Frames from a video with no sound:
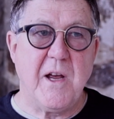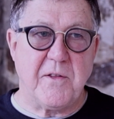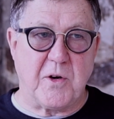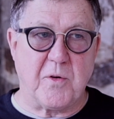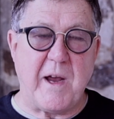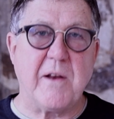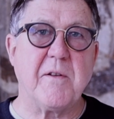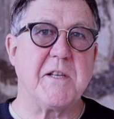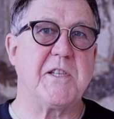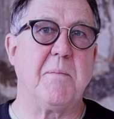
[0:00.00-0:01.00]
the greater
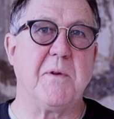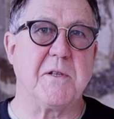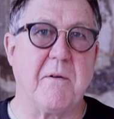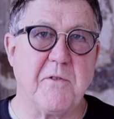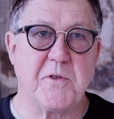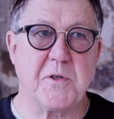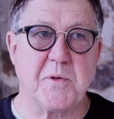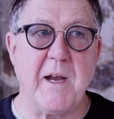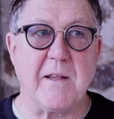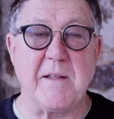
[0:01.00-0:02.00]
the symbols of strength.